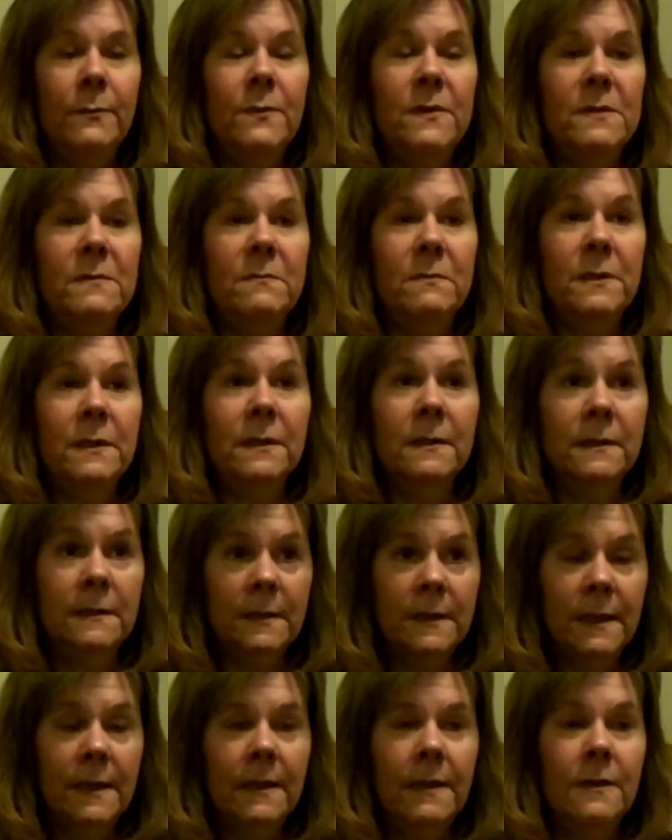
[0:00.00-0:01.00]
It was
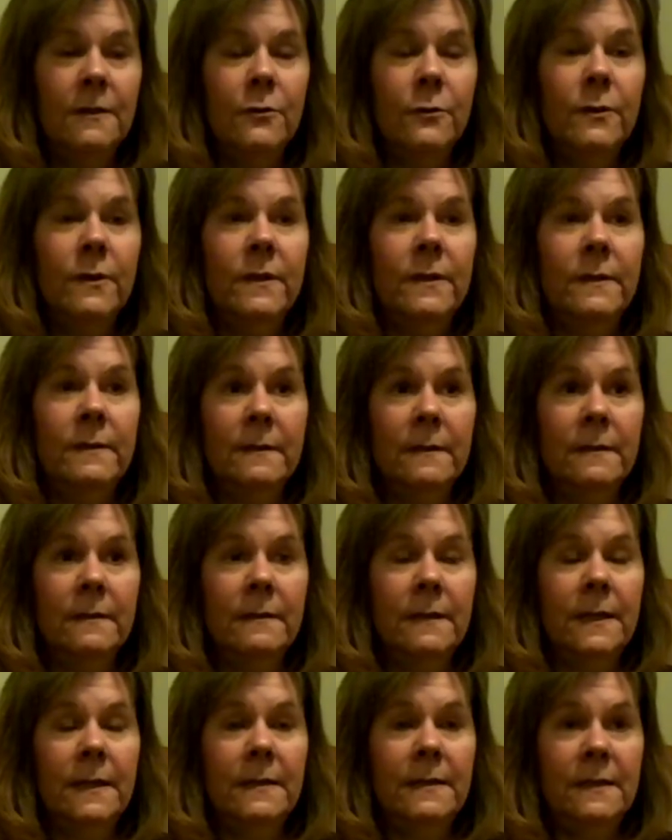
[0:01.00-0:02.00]
built during the
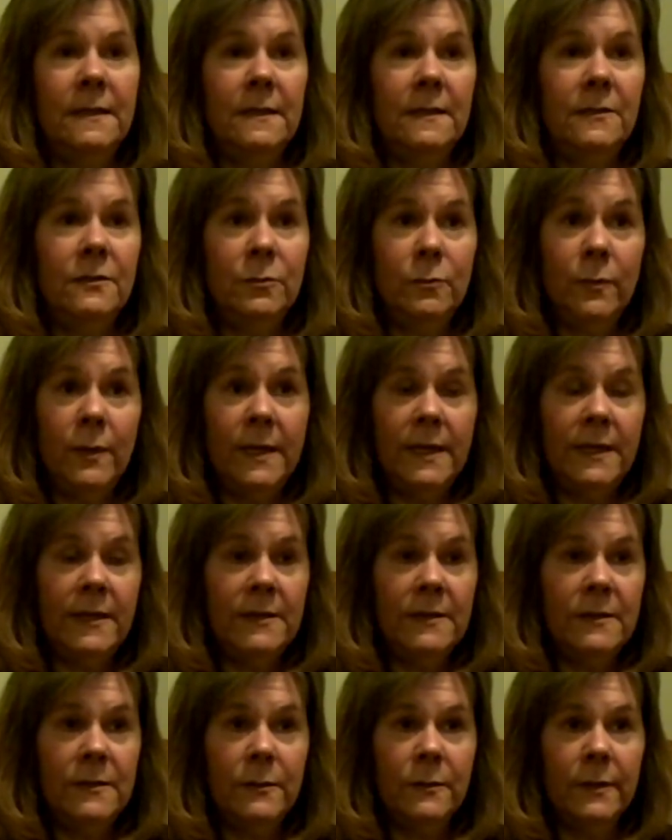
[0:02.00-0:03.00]

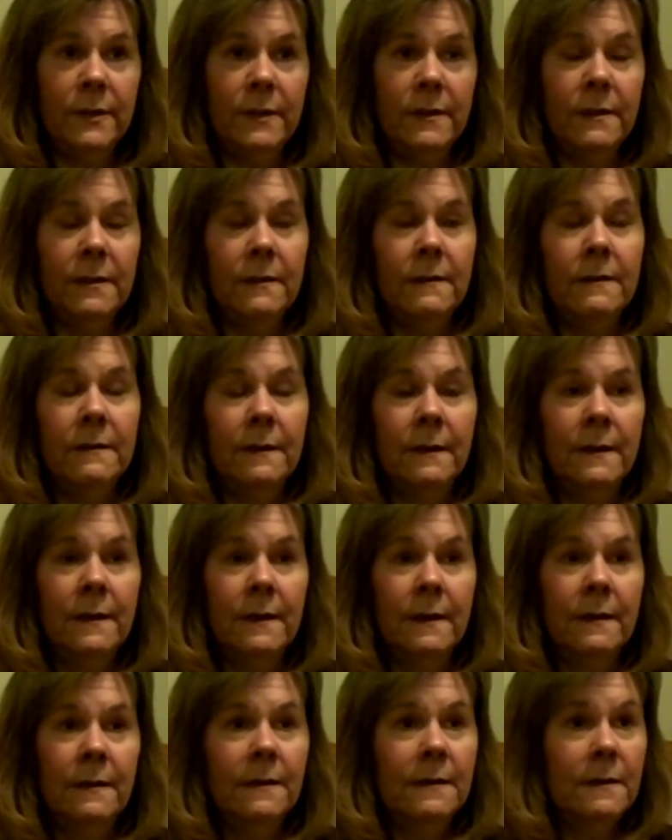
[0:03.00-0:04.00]
1920s, during the
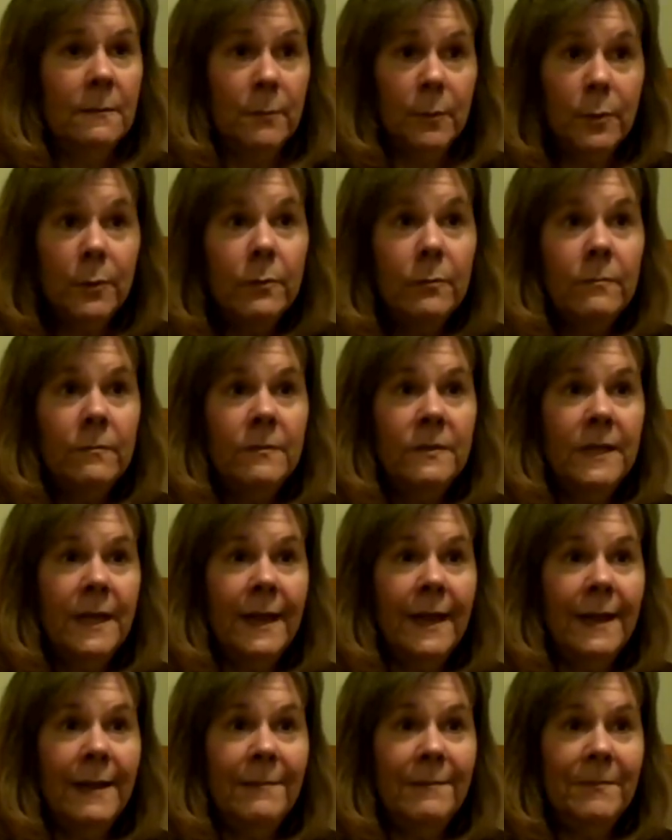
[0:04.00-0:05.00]
boom
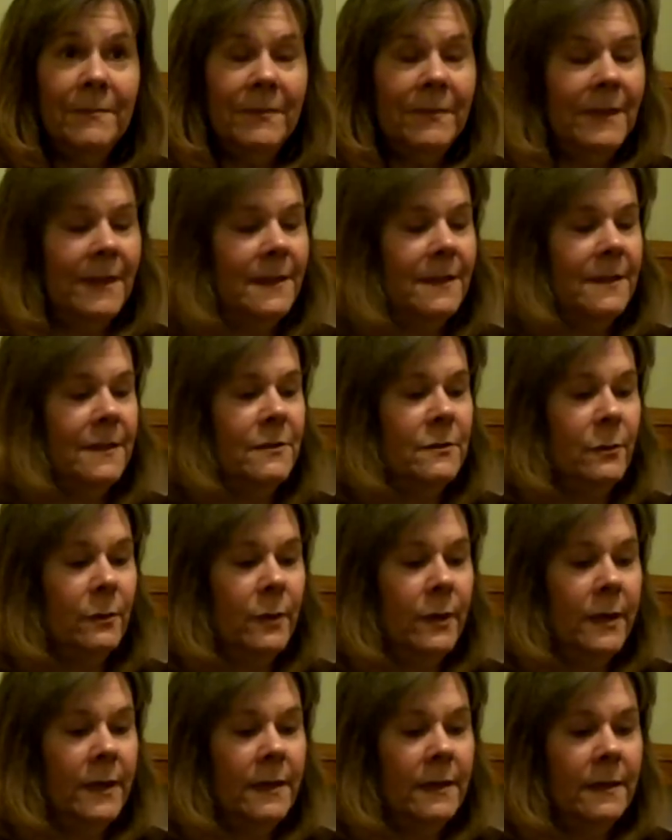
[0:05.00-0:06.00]
time in
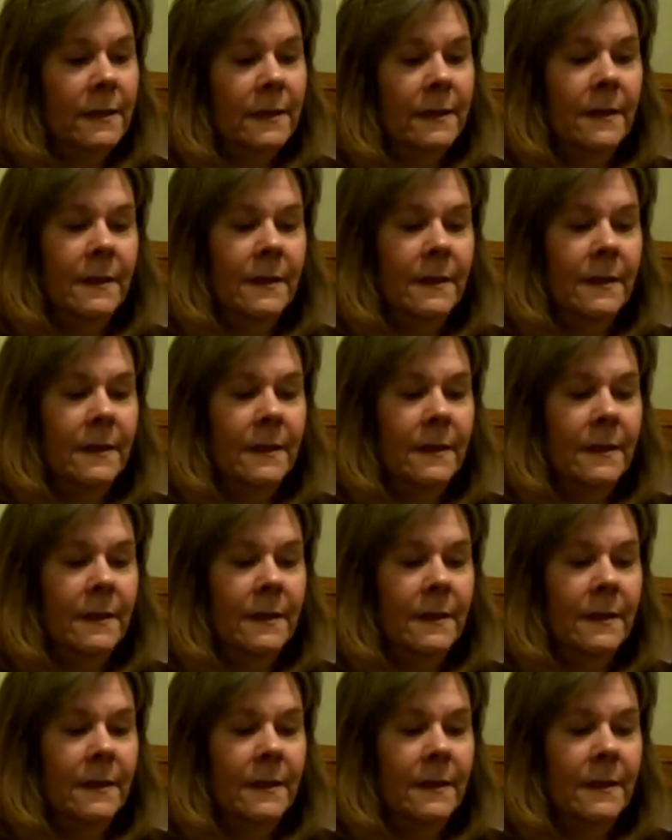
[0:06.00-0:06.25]
Detroit.